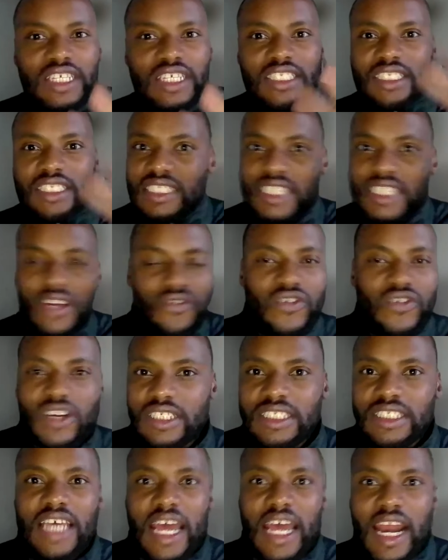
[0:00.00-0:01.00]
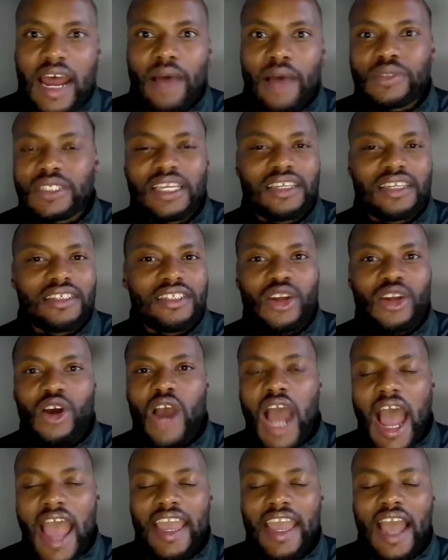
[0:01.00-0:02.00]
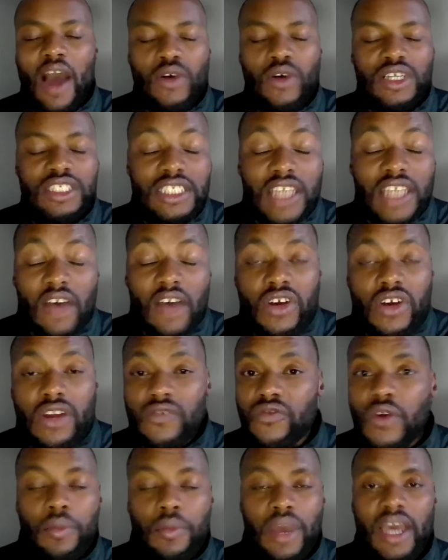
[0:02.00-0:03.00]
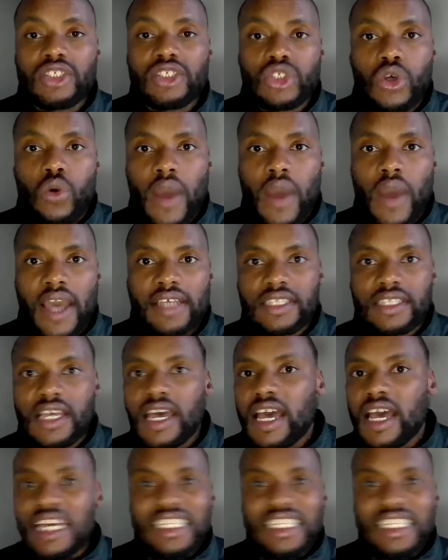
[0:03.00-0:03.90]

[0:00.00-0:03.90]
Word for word: these different setups. You know, I, I was suffering from SOS,